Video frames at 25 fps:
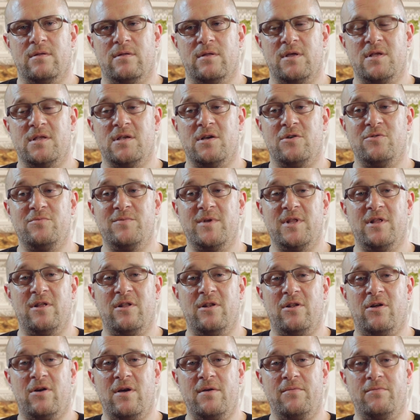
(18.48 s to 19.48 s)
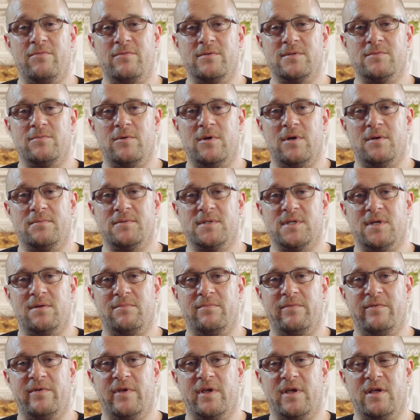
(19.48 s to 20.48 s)
They told me that life was worth
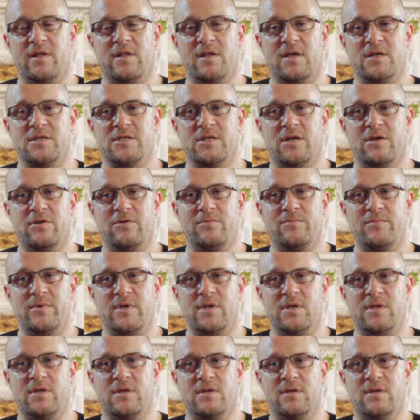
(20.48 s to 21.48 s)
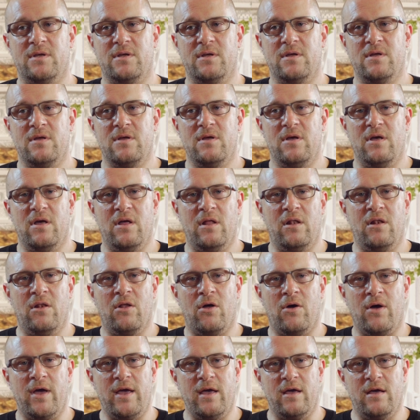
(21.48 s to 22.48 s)
something and they showed me a
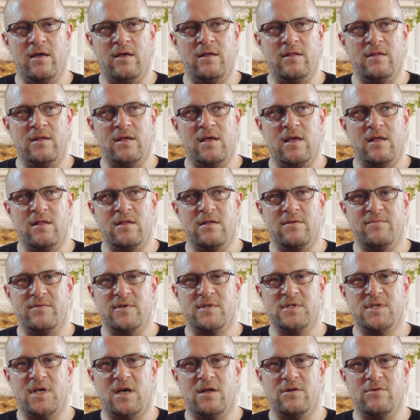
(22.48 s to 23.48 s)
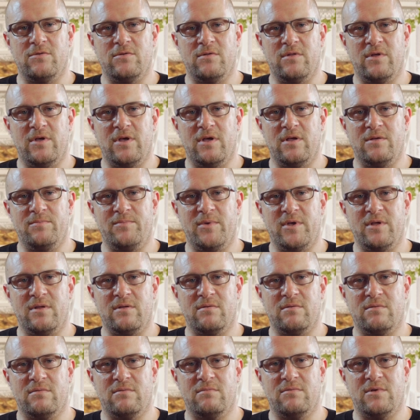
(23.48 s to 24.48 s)
light at the end of a tunnel that had
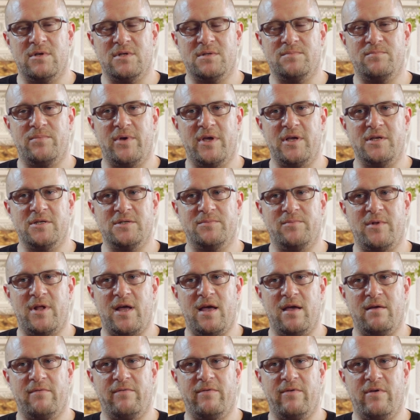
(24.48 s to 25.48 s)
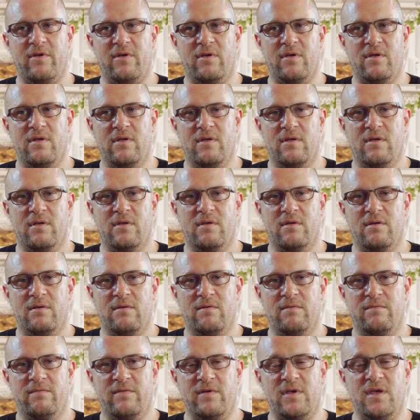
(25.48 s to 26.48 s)
been just pitch black for,
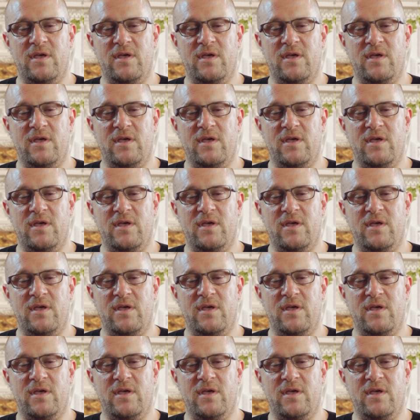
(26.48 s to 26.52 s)
for